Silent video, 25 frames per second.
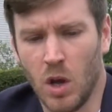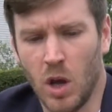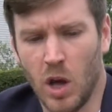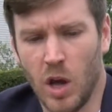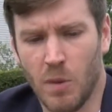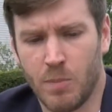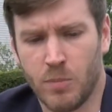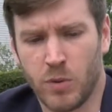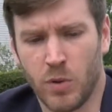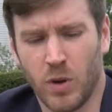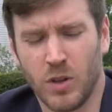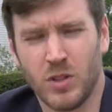
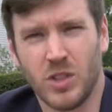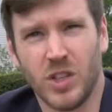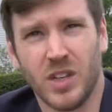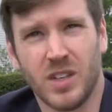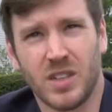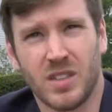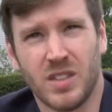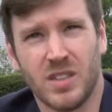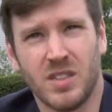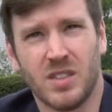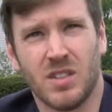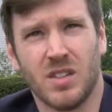A
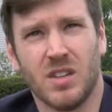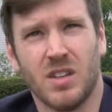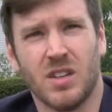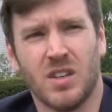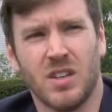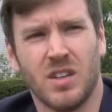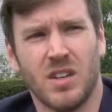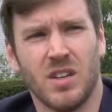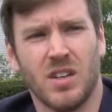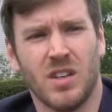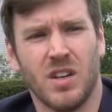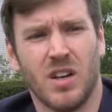project is
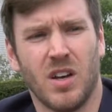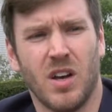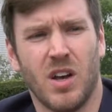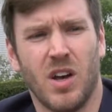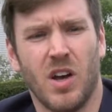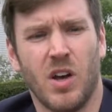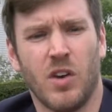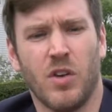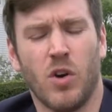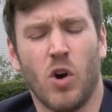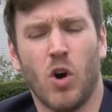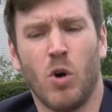an
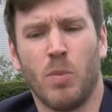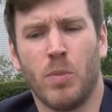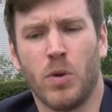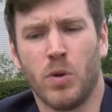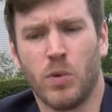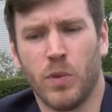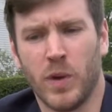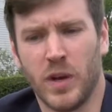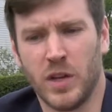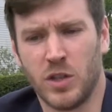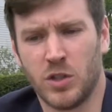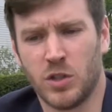
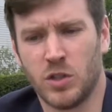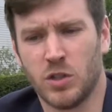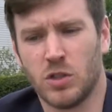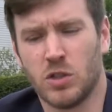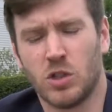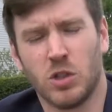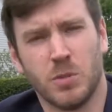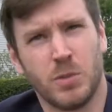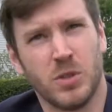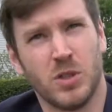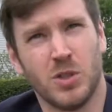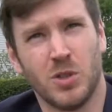operation
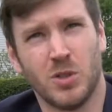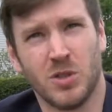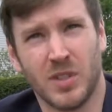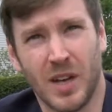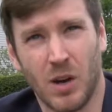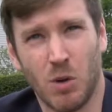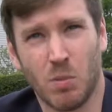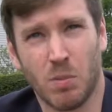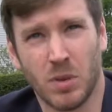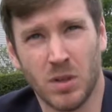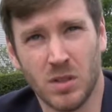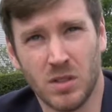to produce
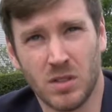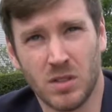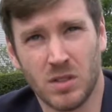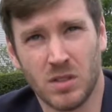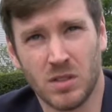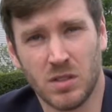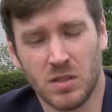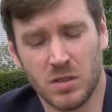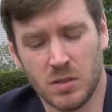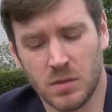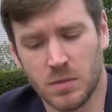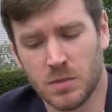
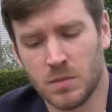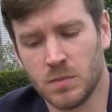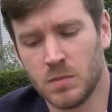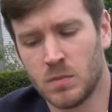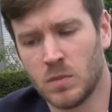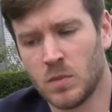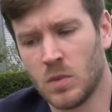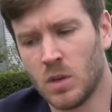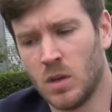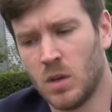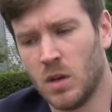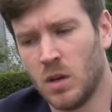outputs.
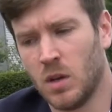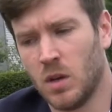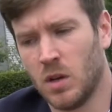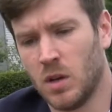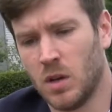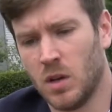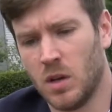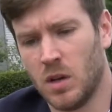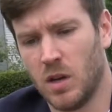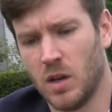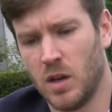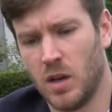
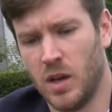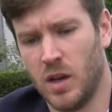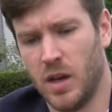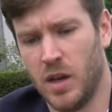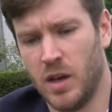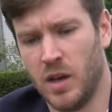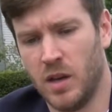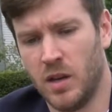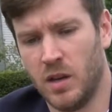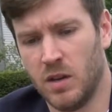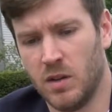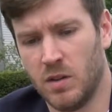
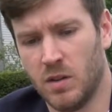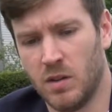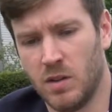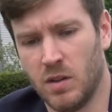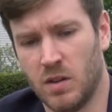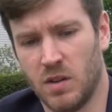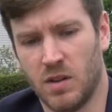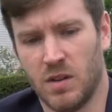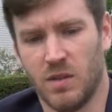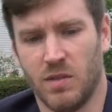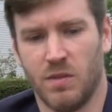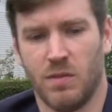A
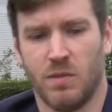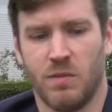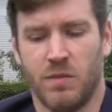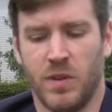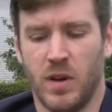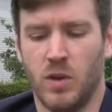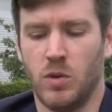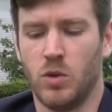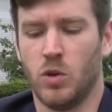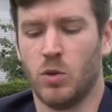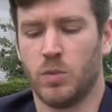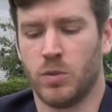
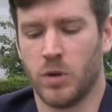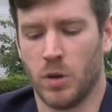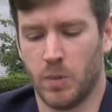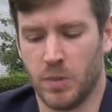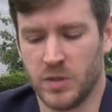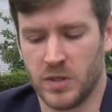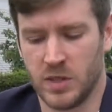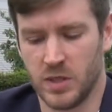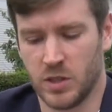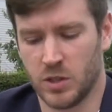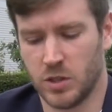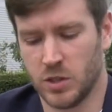value
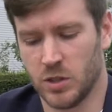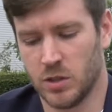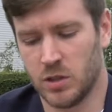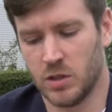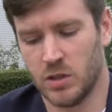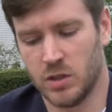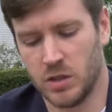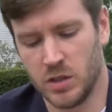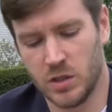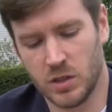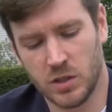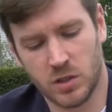proposition
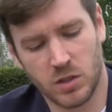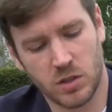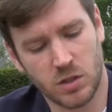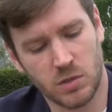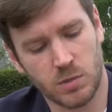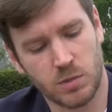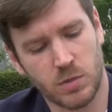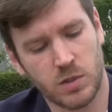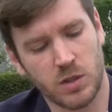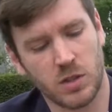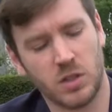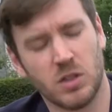is
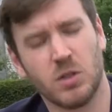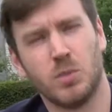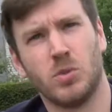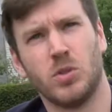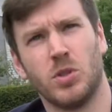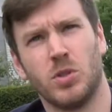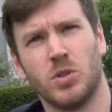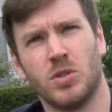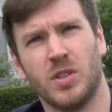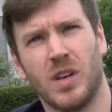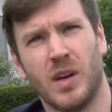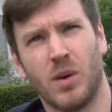something to
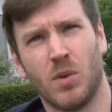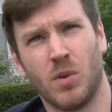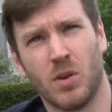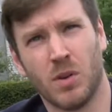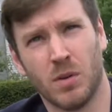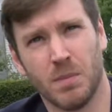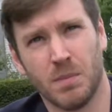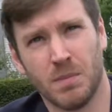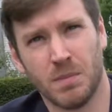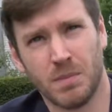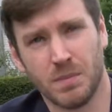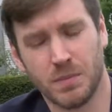produce an
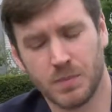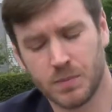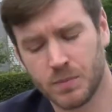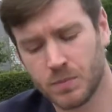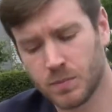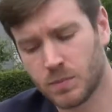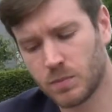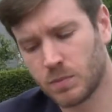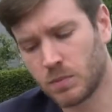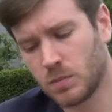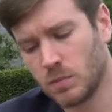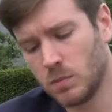outcome.
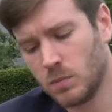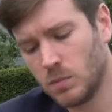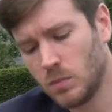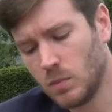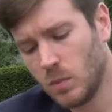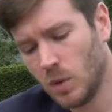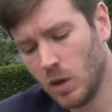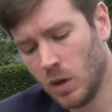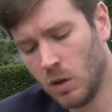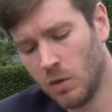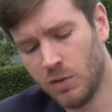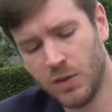
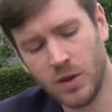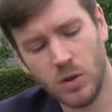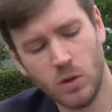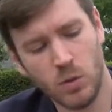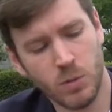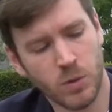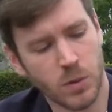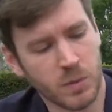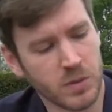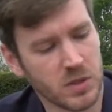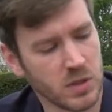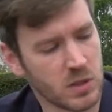A value
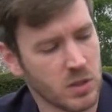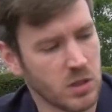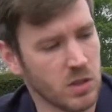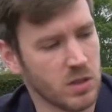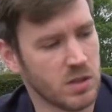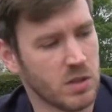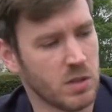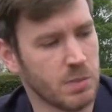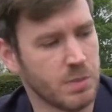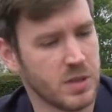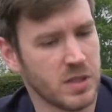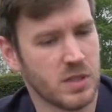proposition
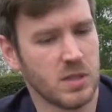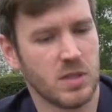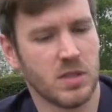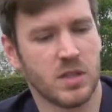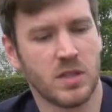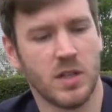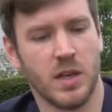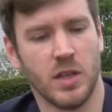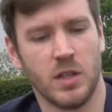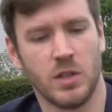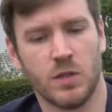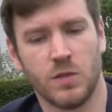is the business
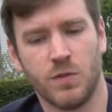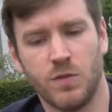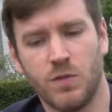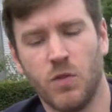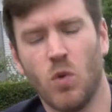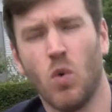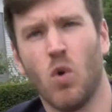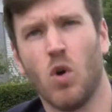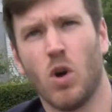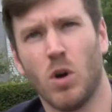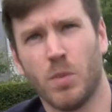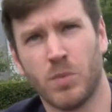case
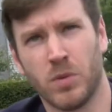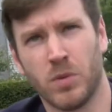for a